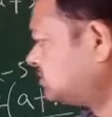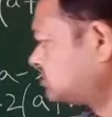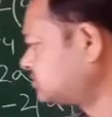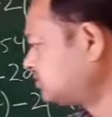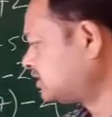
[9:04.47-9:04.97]

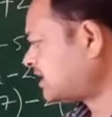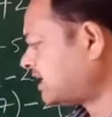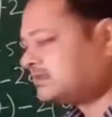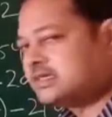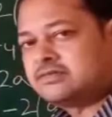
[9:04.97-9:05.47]
So you
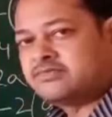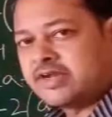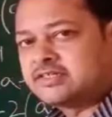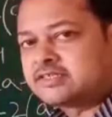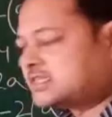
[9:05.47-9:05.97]
write the
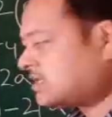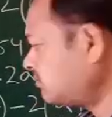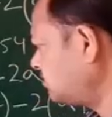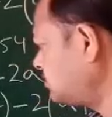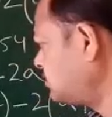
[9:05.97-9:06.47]
factors
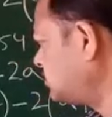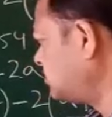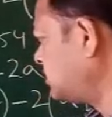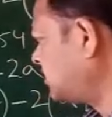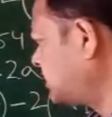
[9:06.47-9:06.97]
now.
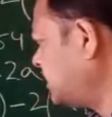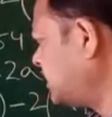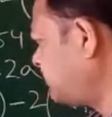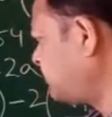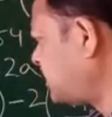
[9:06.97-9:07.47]
A